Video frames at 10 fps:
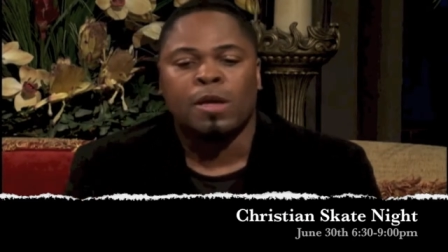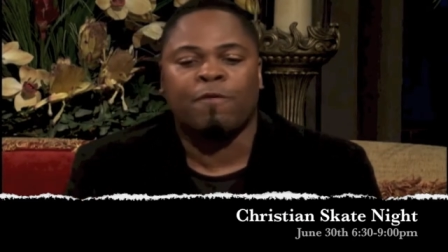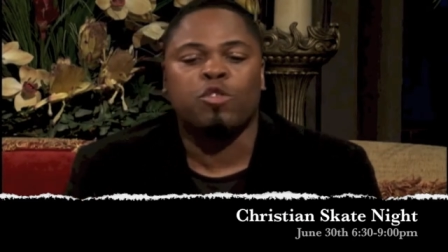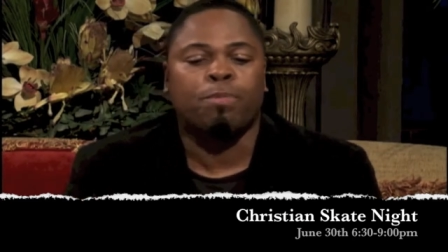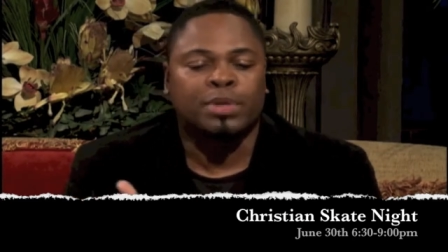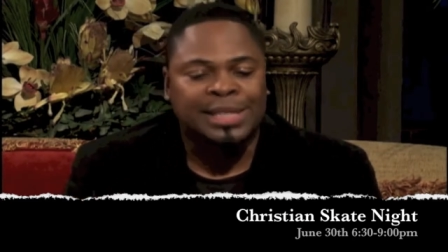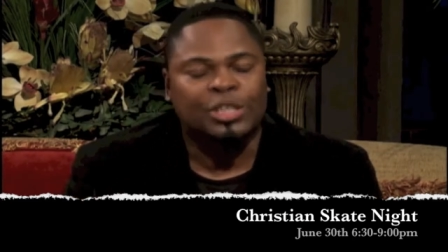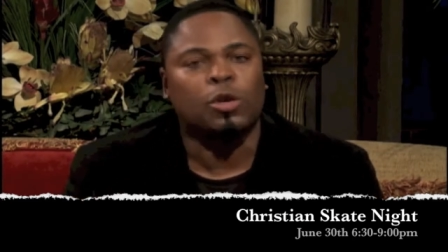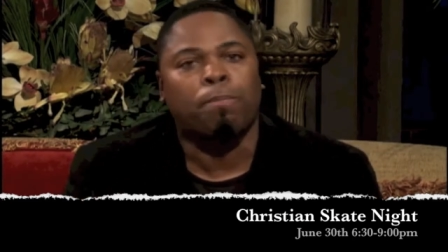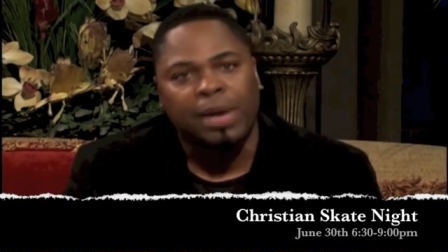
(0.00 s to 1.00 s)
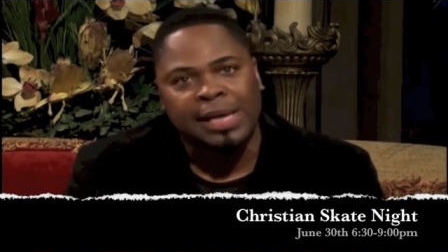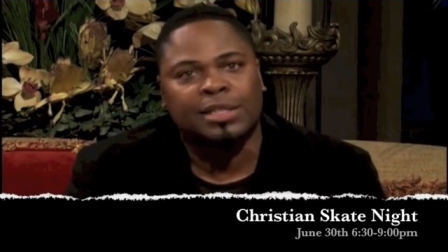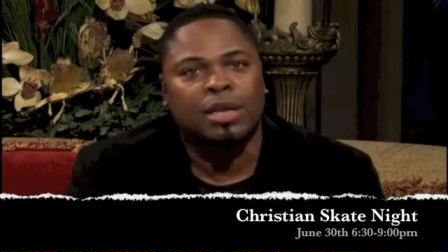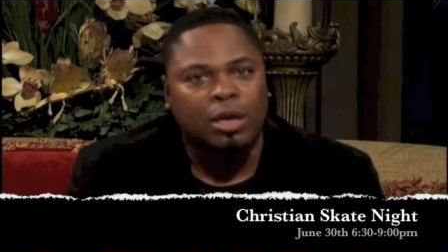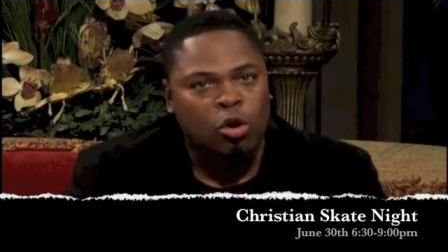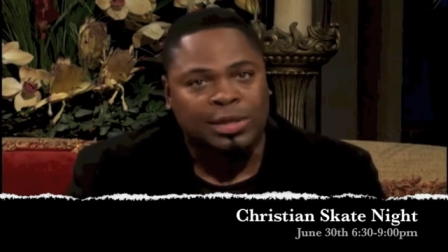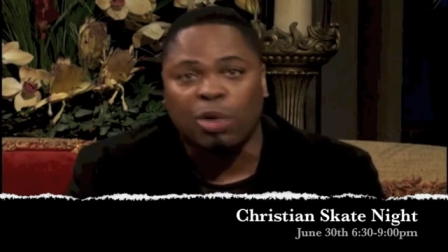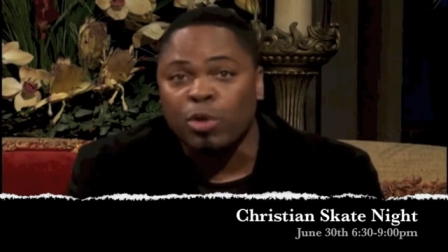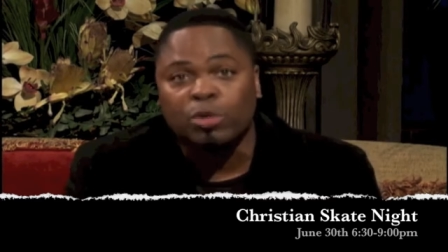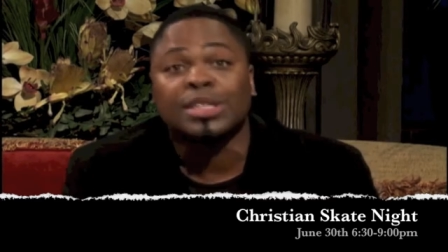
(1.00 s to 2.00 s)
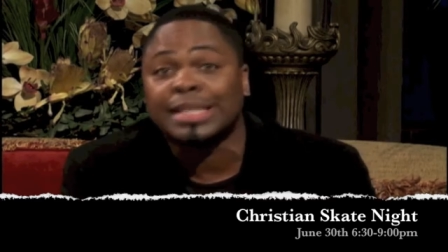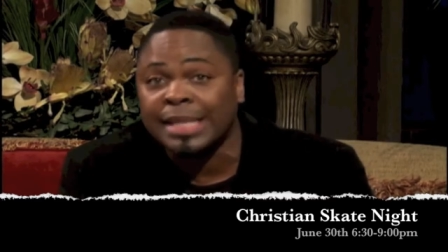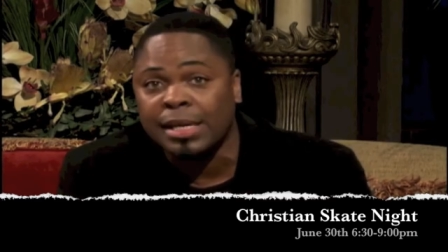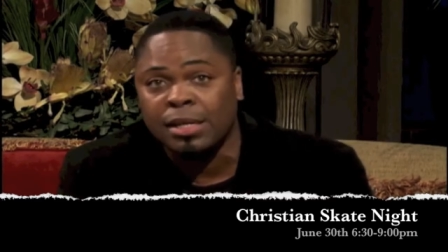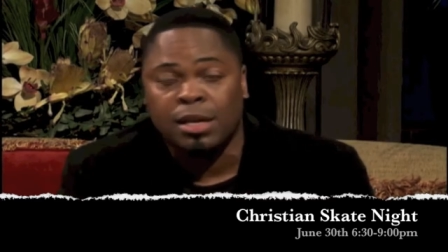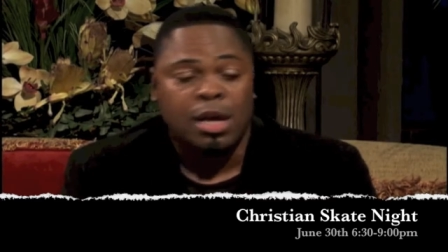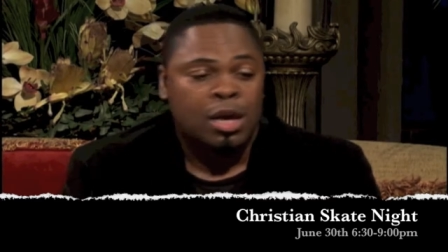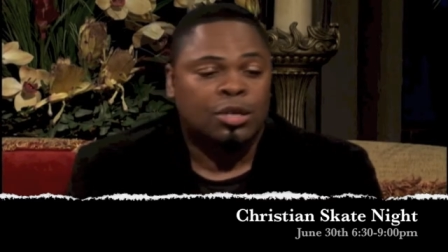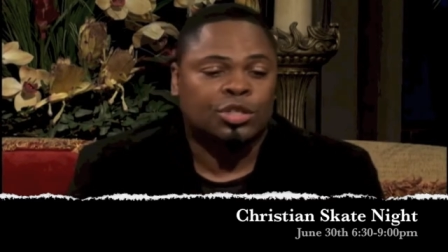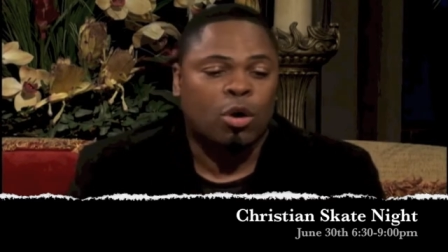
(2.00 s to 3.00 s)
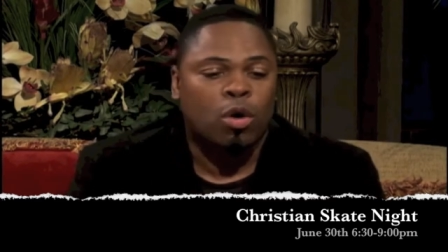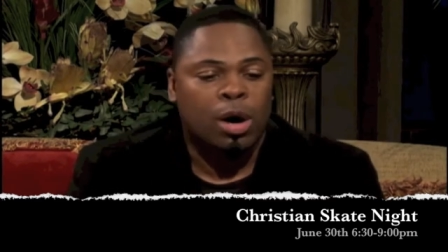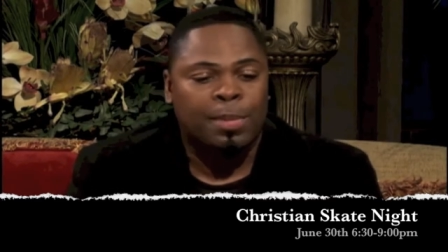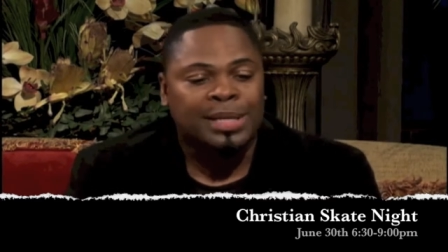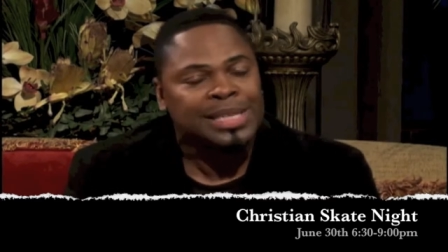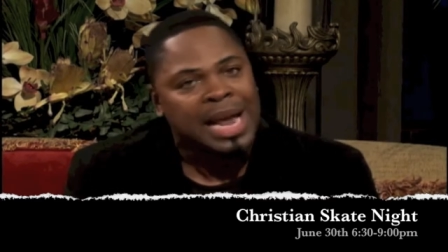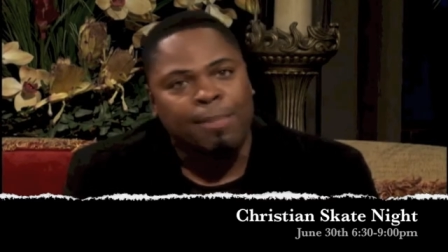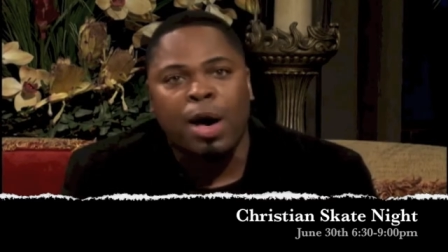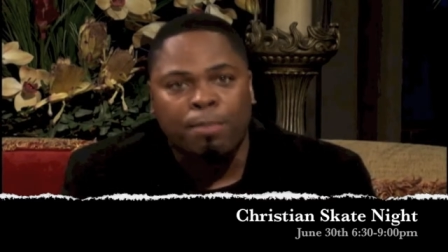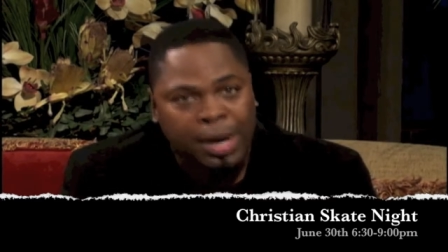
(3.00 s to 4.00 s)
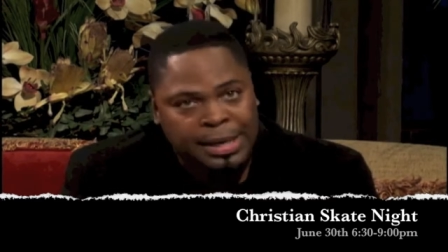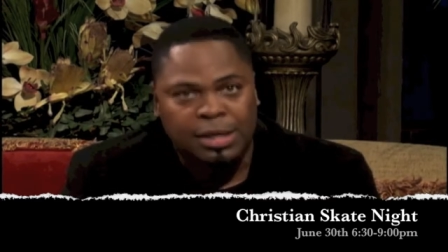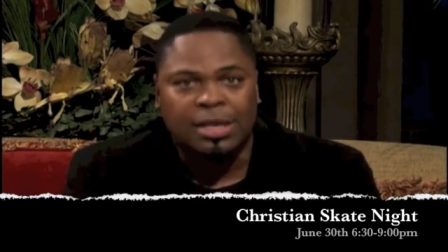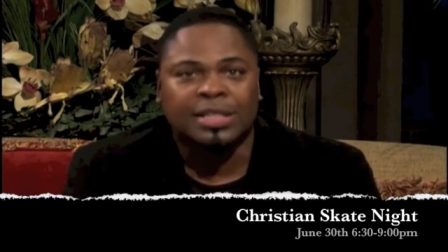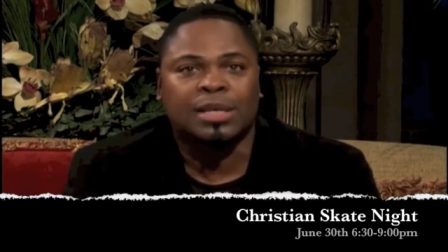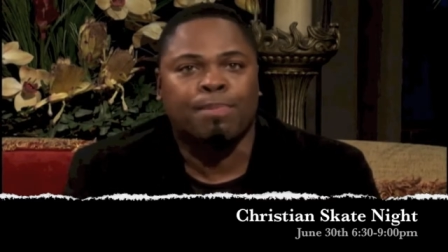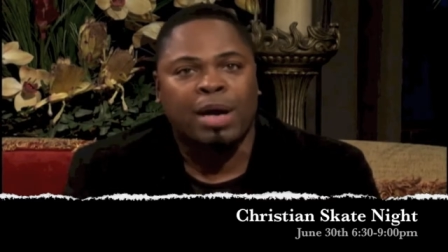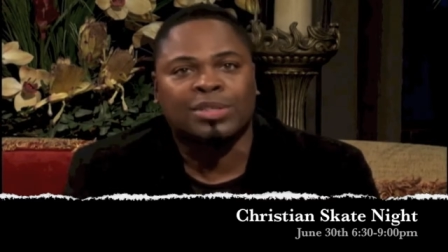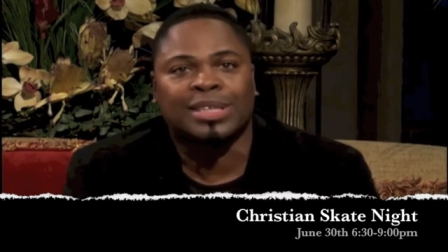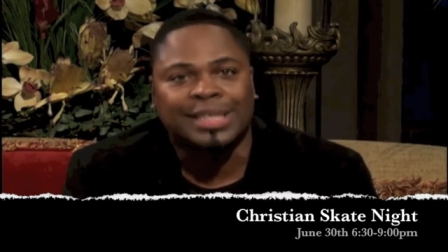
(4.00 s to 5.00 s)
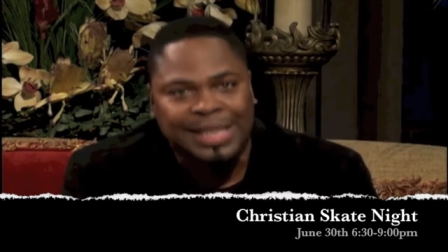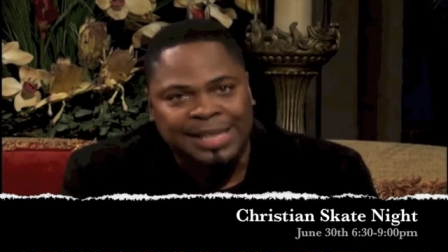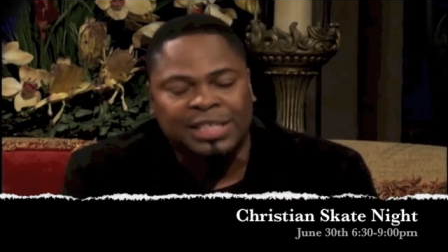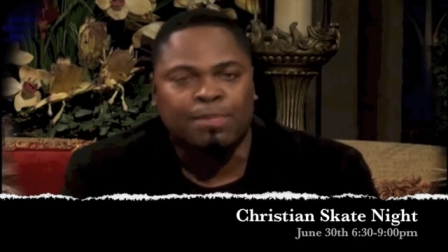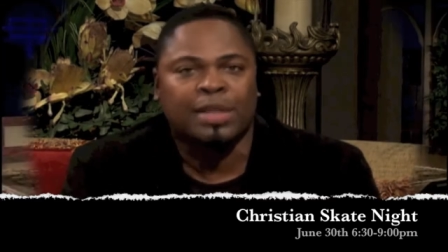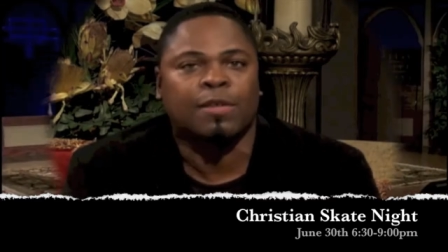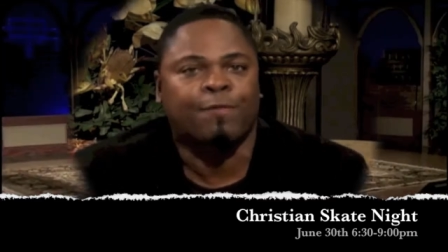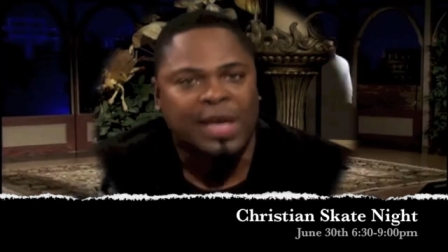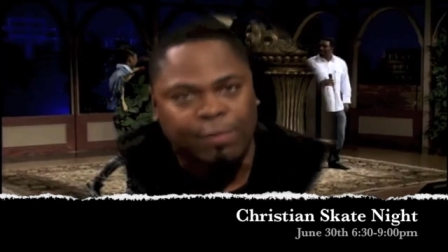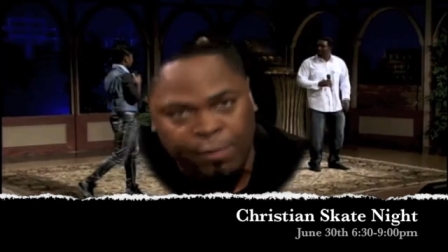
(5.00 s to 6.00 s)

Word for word: if you present your plans to the Lord, they will succeed. So, um, and it's not about money. It's about success. Man, it's about with the faith